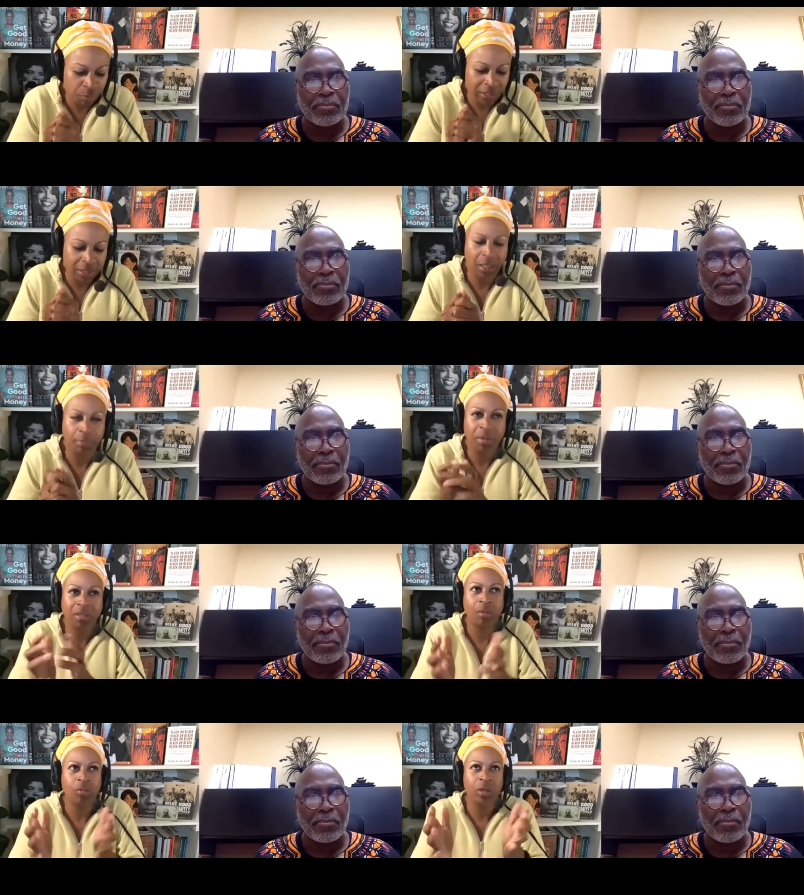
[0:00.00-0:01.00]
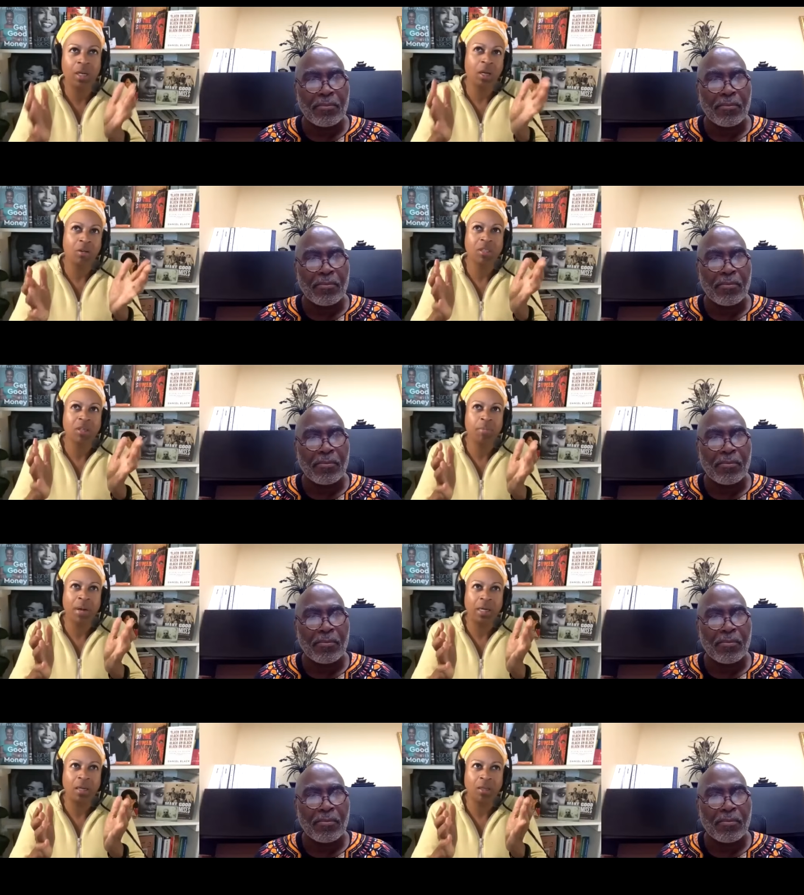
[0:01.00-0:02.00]
Speaker 1: bring this up because I want to encourage
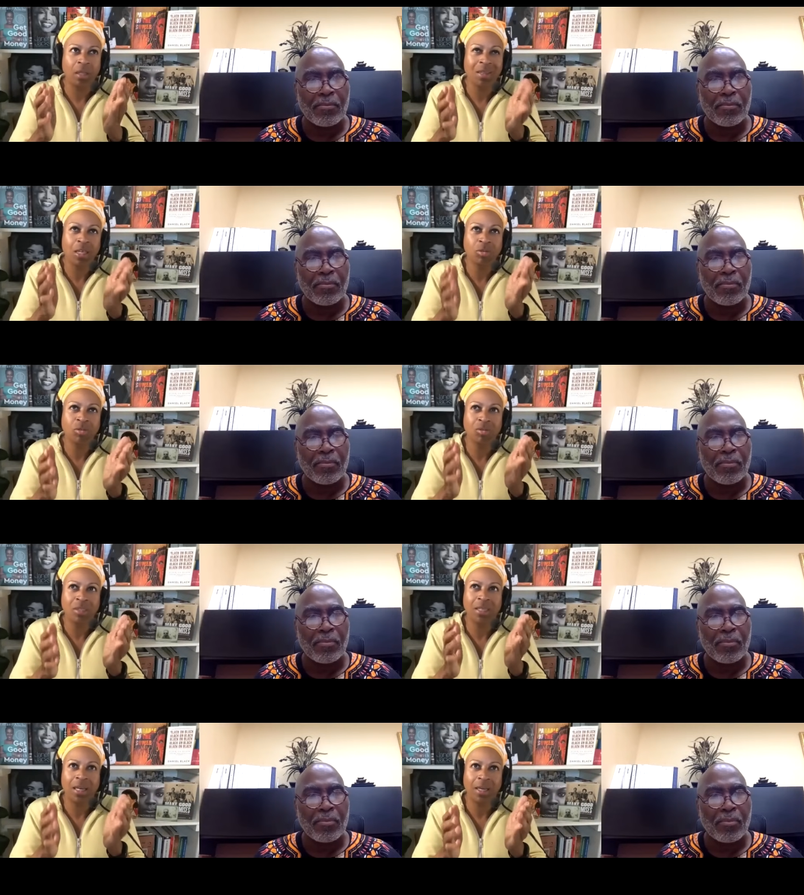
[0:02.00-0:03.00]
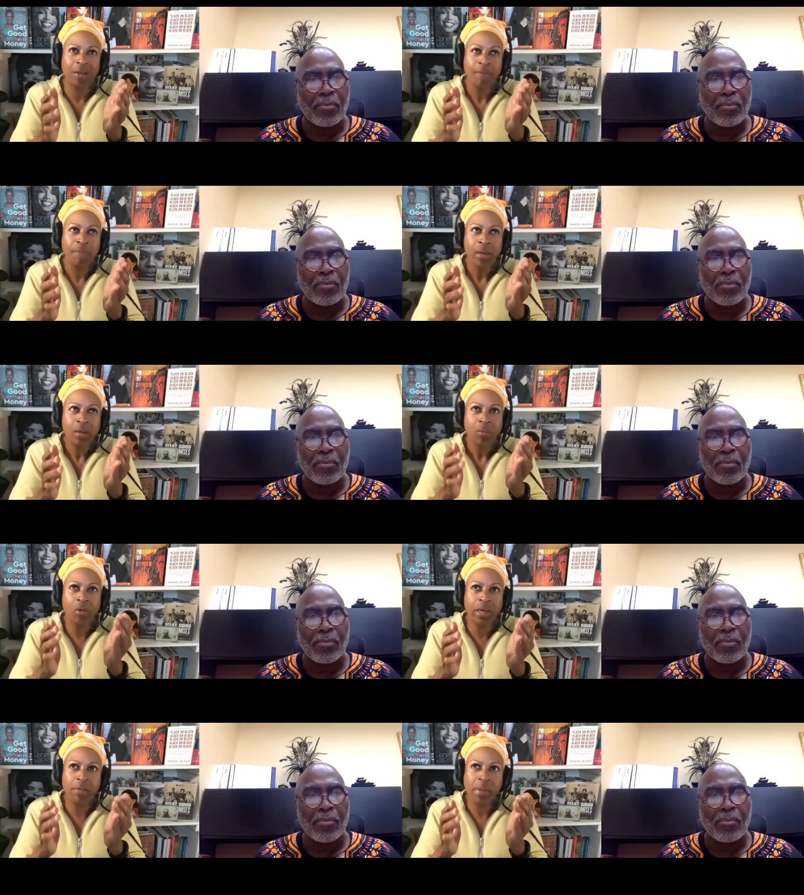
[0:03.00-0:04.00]
everybody. The things you do today
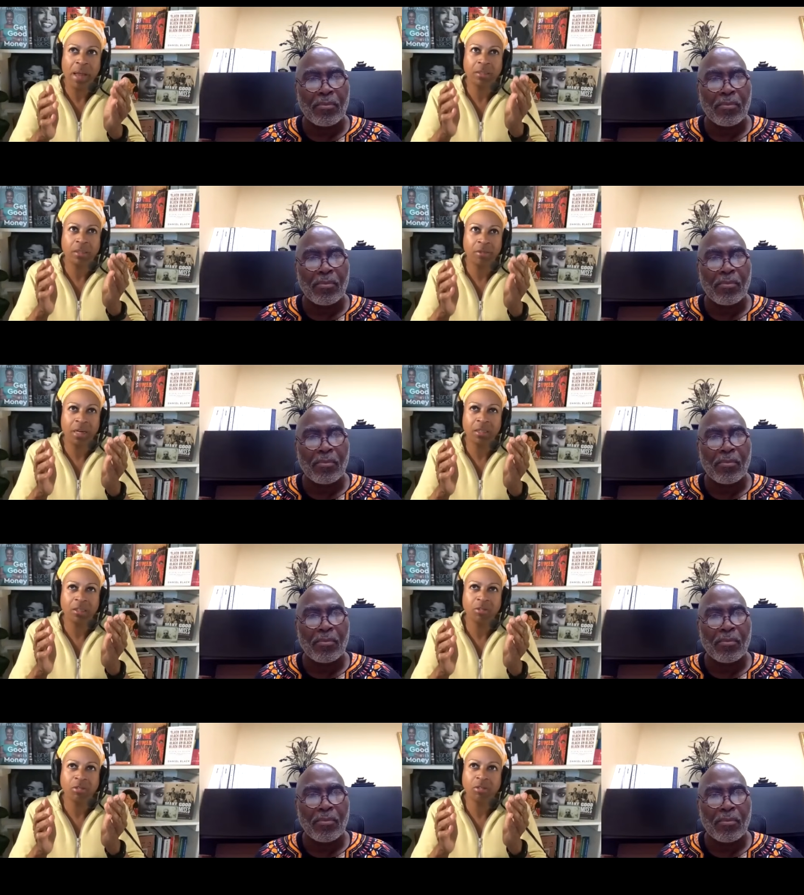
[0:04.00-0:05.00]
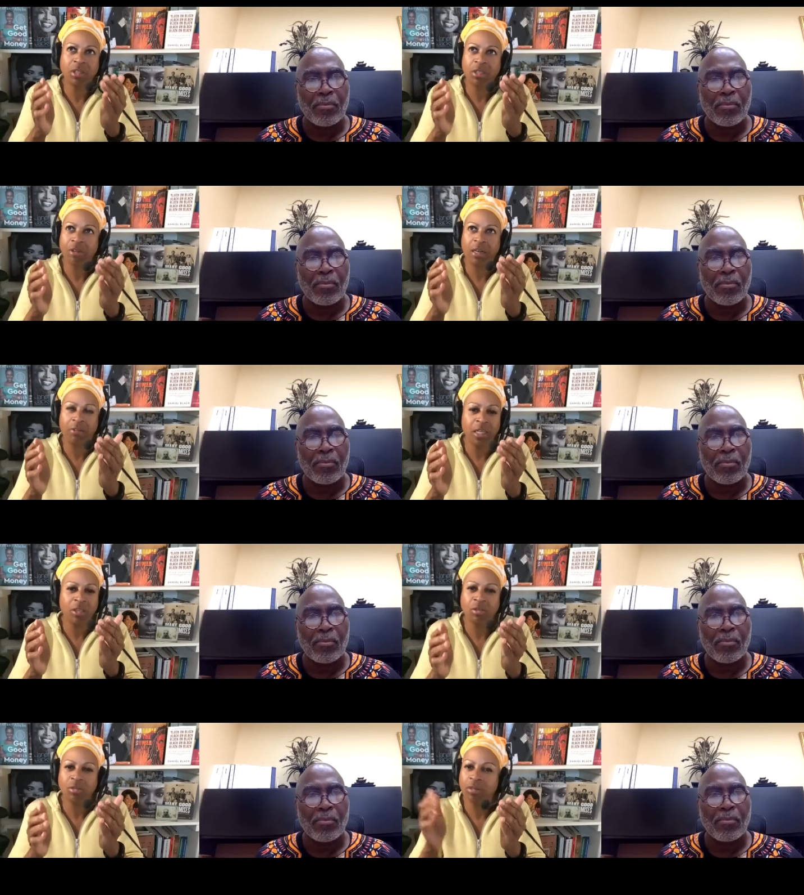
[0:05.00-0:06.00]
will impact your grandchildren, your
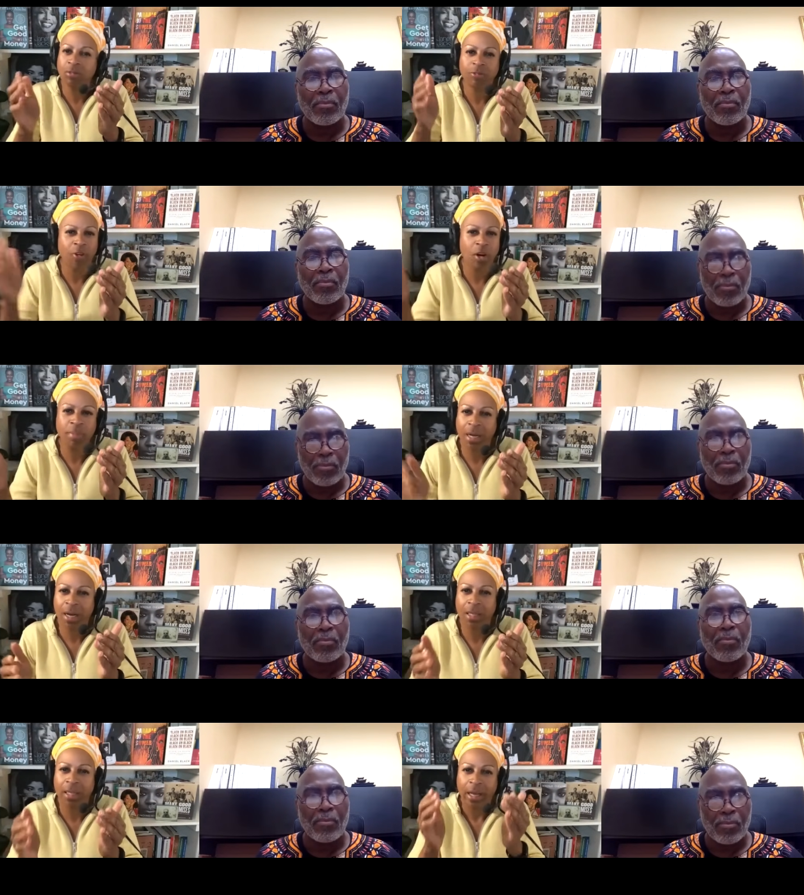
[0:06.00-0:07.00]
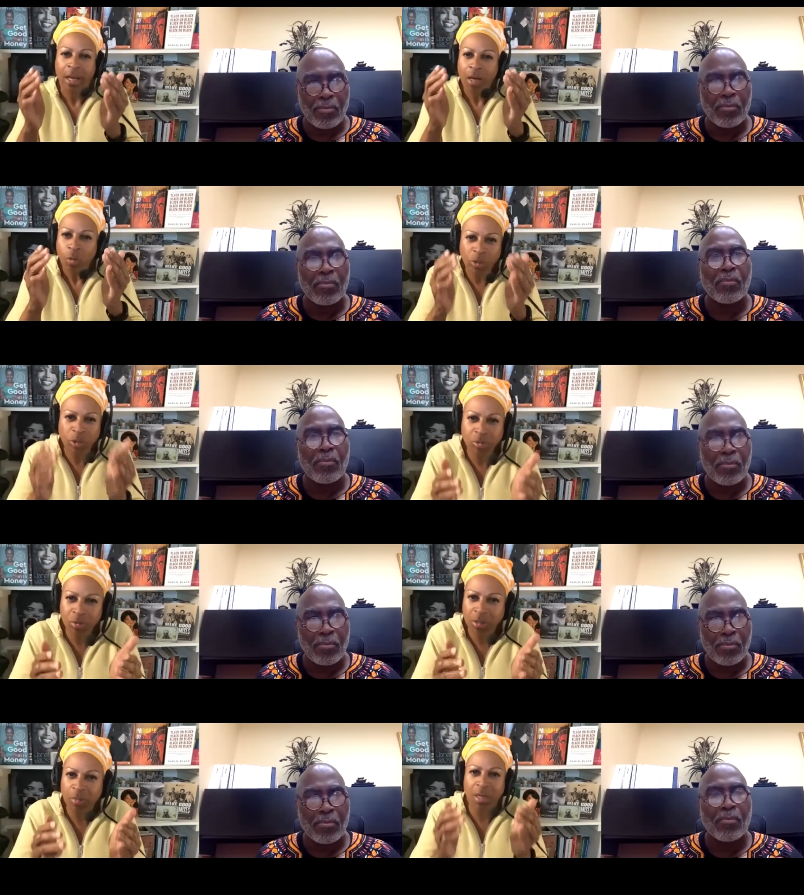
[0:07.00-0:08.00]
great-grandchildren, far beyond, like what you
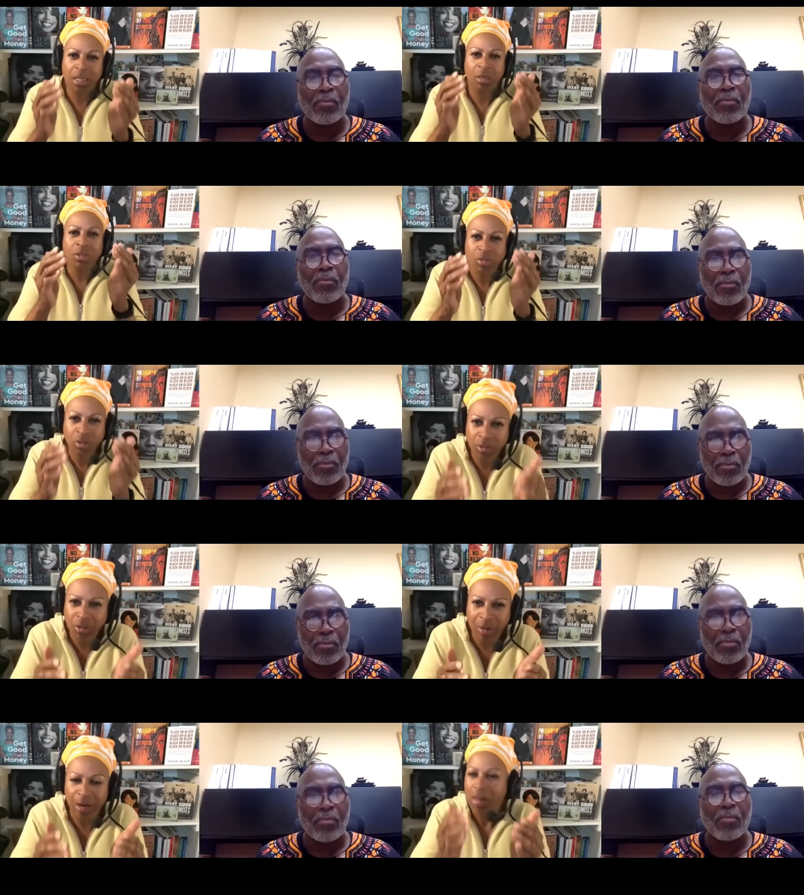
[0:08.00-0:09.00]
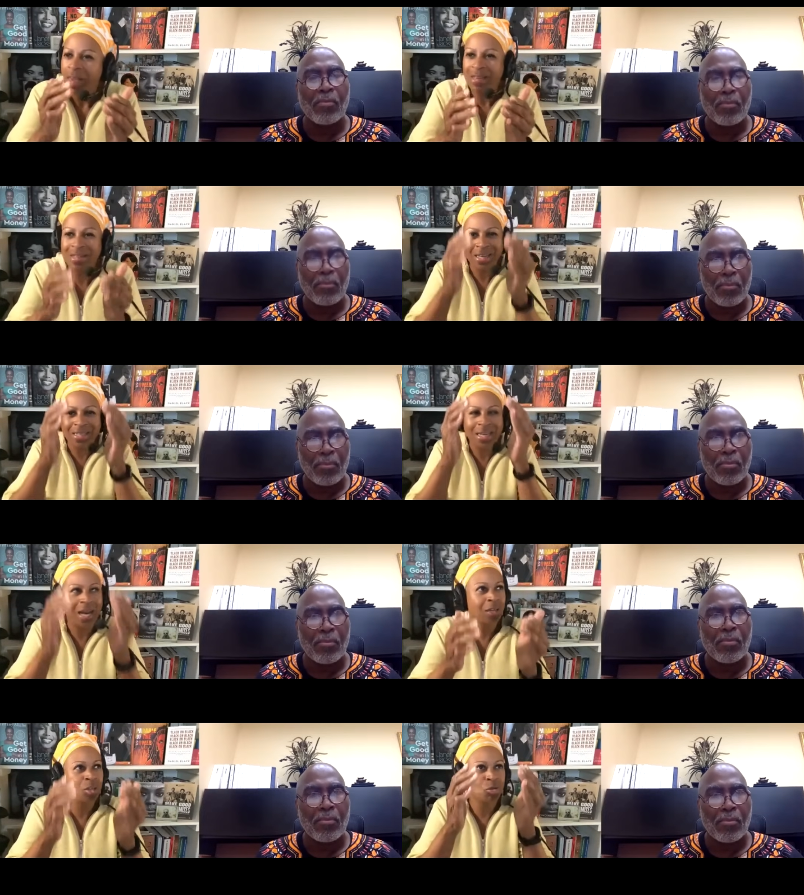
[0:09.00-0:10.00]
do with your money, what you do with your health. It's
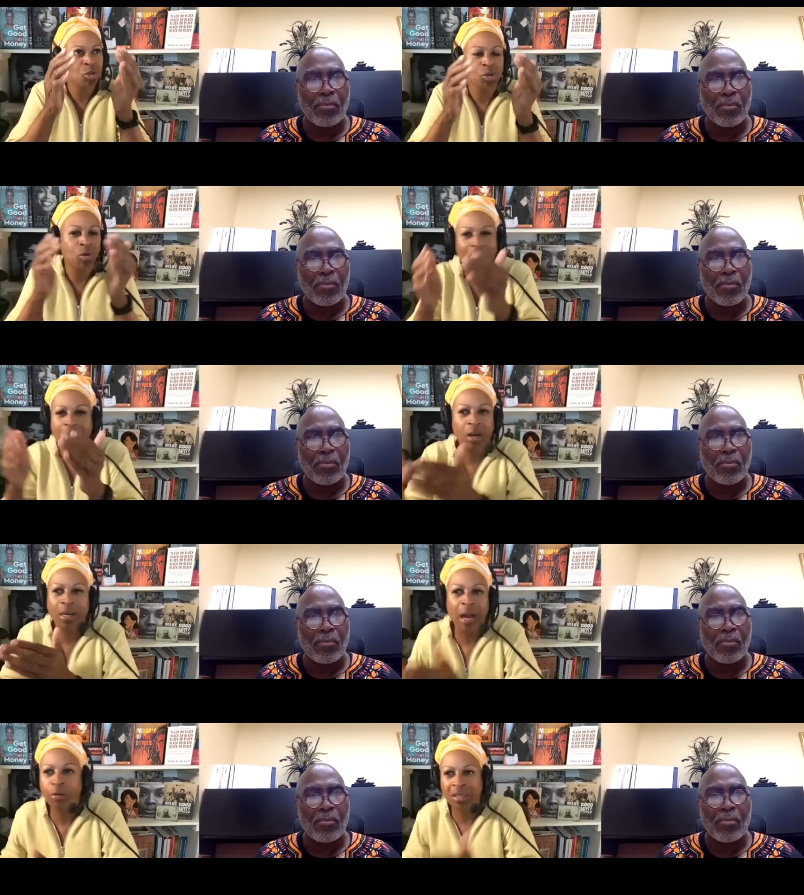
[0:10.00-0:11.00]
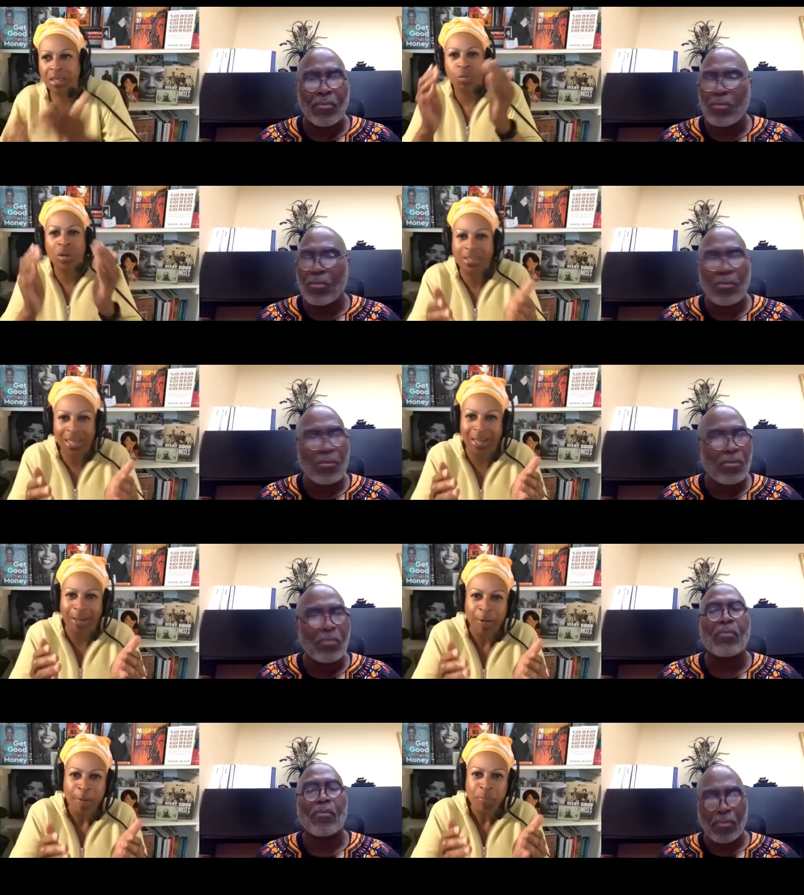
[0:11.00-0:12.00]
not, you don't get unhealthy in one
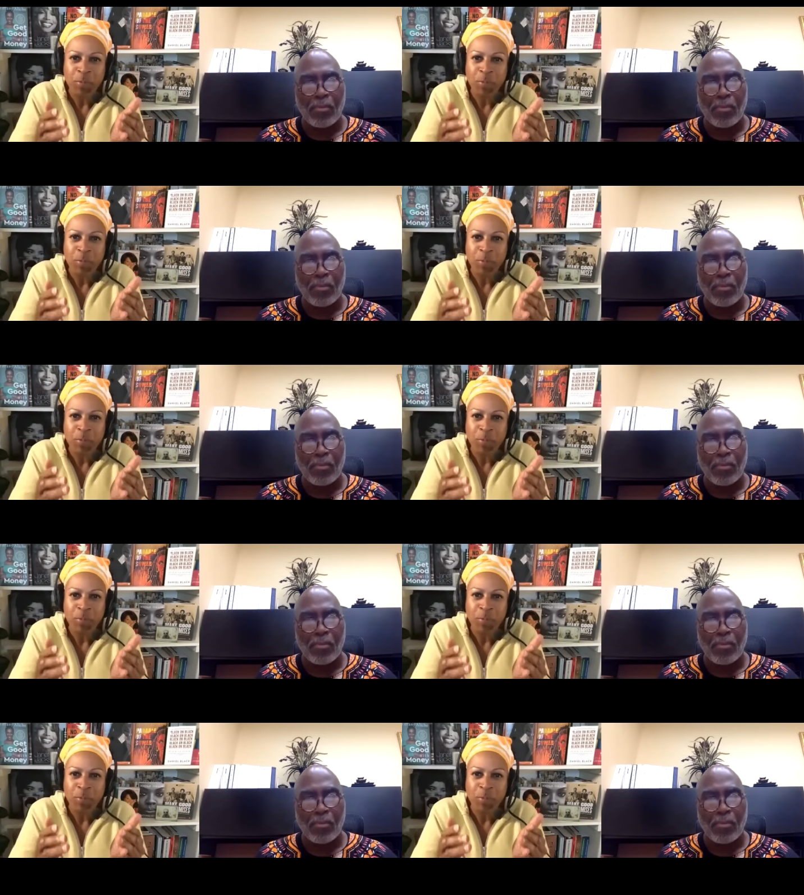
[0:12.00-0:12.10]
day.